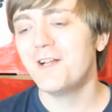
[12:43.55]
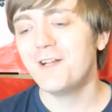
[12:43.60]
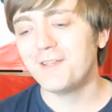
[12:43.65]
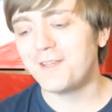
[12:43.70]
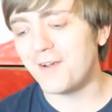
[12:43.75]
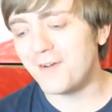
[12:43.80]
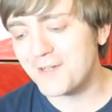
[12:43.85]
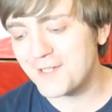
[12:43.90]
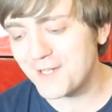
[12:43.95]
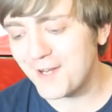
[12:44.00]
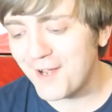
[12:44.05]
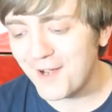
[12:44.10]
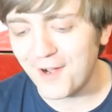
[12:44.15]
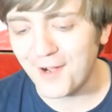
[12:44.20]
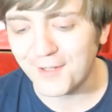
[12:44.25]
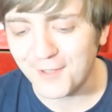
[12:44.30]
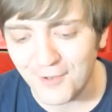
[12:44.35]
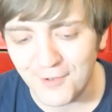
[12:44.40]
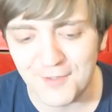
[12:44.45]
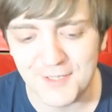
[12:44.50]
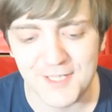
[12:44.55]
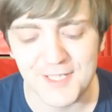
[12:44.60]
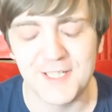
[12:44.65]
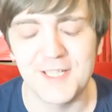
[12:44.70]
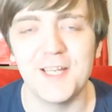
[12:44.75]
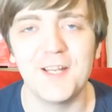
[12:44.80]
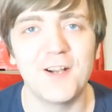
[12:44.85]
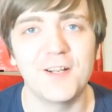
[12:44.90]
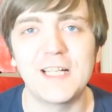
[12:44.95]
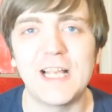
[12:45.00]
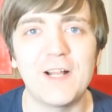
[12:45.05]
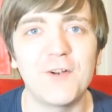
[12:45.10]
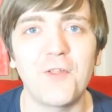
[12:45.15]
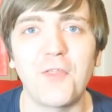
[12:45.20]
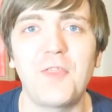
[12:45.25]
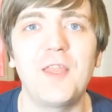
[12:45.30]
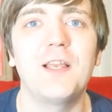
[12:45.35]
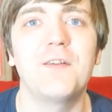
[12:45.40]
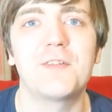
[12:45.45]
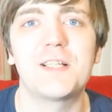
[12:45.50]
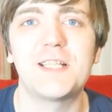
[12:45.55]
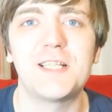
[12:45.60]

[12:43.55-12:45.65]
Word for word: There is like, I can't see, I cannot think of a